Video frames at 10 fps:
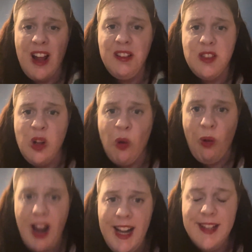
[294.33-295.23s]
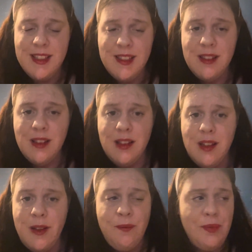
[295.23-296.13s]
so right.
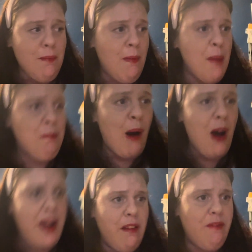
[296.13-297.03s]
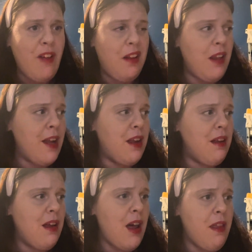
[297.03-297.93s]
My body felt like
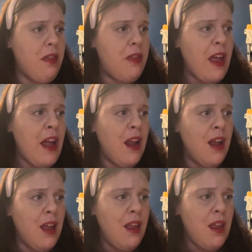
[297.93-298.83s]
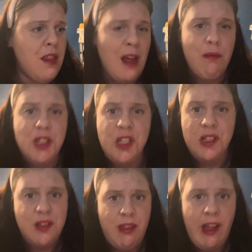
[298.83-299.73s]
a thing that was
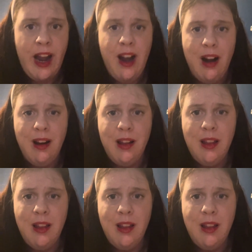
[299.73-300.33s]
just there.